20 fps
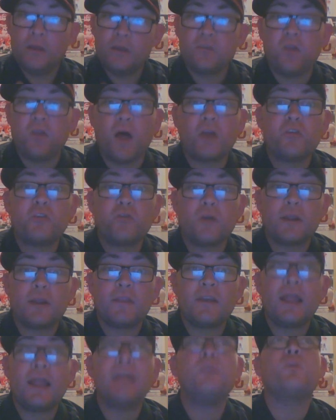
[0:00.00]
His longest run of
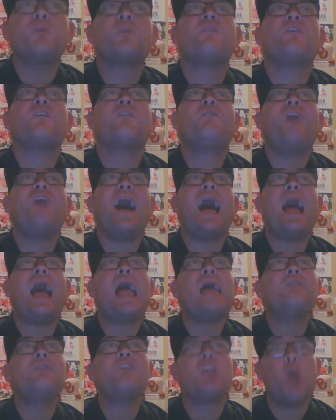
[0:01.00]
the night was for
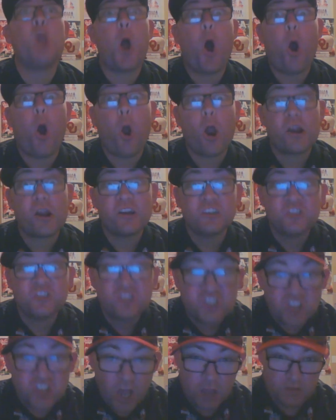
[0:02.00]
five
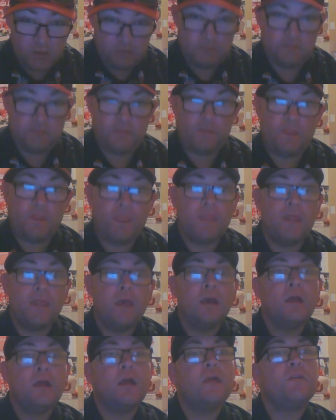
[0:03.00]
yards.
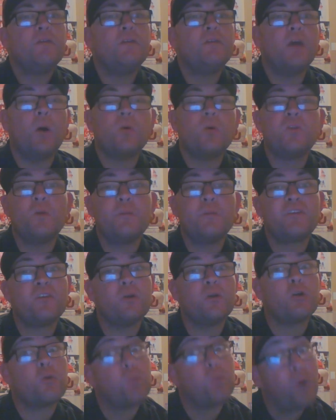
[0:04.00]
The Oklahoma
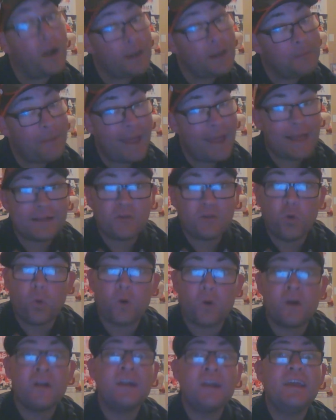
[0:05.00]
Sooner running back
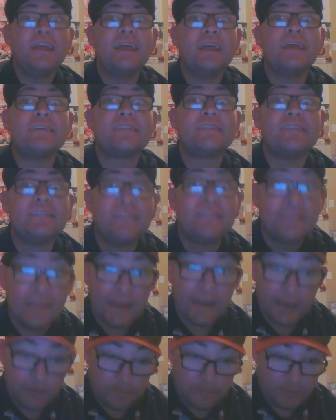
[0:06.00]
core is
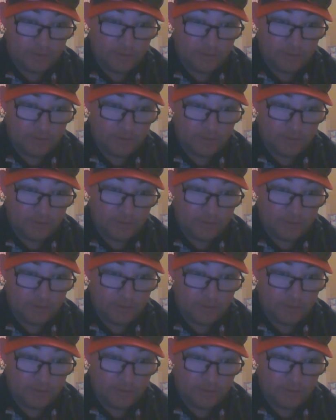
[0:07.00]
deep.